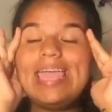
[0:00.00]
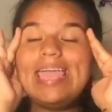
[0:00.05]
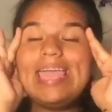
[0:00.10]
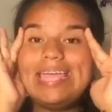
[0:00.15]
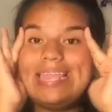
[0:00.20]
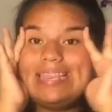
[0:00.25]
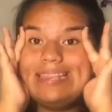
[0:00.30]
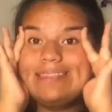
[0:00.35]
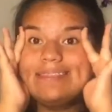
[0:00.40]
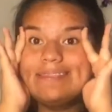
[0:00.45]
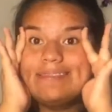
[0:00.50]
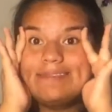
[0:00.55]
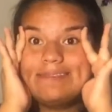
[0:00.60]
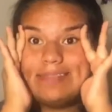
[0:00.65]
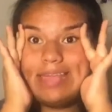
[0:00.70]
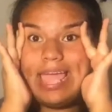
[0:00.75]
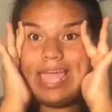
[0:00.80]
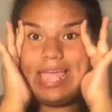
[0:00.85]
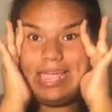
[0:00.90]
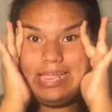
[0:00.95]

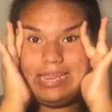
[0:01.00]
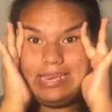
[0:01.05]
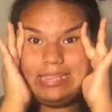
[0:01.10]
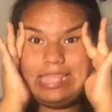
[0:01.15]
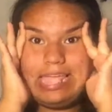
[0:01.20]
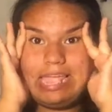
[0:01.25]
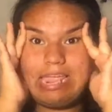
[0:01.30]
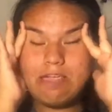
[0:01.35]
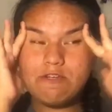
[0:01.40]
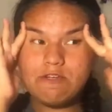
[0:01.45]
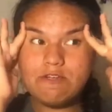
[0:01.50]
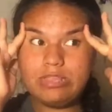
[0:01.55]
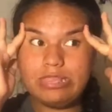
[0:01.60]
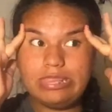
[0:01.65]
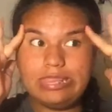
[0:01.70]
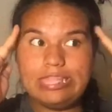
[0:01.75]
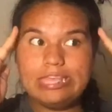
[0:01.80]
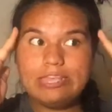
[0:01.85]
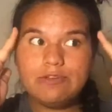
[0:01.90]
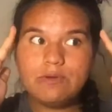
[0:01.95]
insane. They're
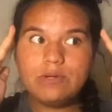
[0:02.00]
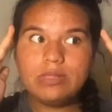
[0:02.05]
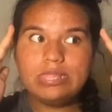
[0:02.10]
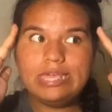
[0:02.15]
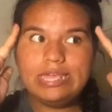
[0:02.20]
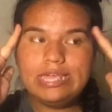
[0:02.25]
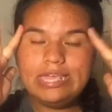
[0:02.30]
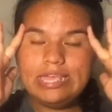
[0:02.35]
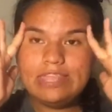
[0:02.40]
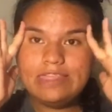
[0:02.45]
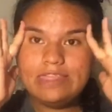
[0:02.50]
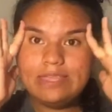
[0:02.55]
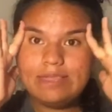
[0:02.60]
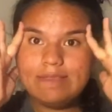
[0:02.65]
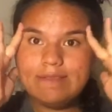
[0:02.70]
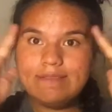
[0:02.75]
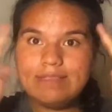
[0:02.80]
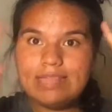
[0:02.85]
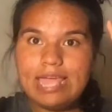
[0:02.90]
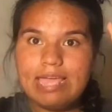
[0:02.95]
literally the
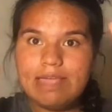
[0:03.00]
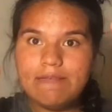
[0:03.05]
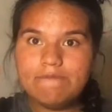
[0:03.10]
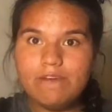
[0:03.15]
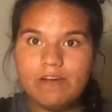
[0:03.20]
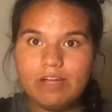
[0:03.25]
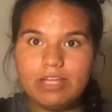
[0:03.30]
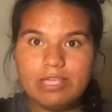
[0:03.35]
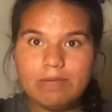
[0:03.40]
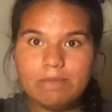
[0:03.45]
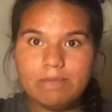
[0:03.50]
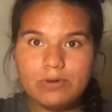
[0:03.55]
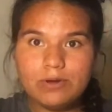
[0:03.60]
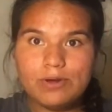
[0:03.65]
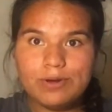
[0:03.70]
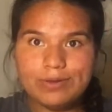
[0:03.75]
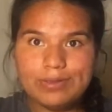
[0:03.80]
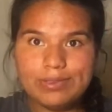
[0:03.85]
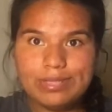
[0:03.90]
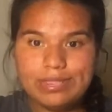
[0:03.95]
same fucking
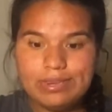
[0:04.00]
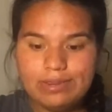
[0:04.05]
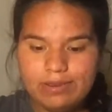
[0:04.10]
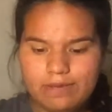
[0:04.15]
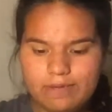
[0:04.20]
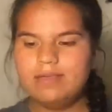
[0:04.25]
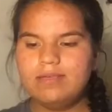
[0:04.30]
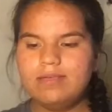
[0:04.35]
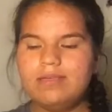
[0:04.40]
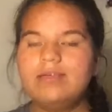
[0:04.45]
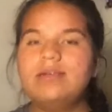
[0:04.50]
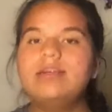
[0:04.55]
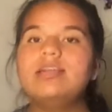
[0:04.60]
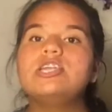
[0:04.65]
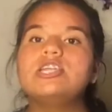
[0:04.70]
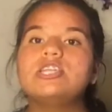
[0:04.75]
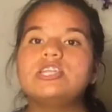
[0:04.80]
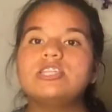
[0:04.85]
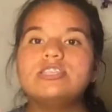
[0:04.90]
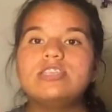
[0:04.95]
person.
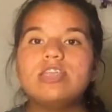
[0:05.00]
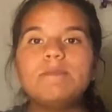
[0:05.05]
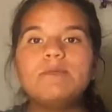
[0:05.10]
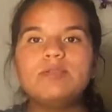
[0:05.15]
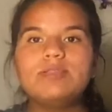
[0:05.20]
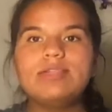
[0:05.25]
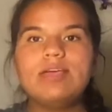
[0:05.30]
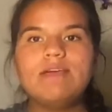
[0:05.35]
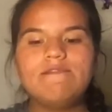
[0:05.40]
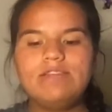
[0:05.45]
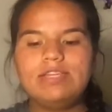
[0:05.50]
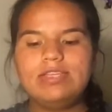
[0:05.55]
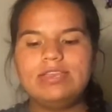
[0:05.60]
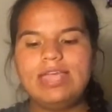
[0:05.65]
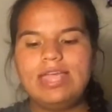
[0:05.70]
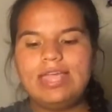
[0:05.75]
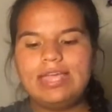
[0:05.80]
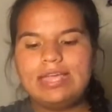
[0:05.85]
Number 7,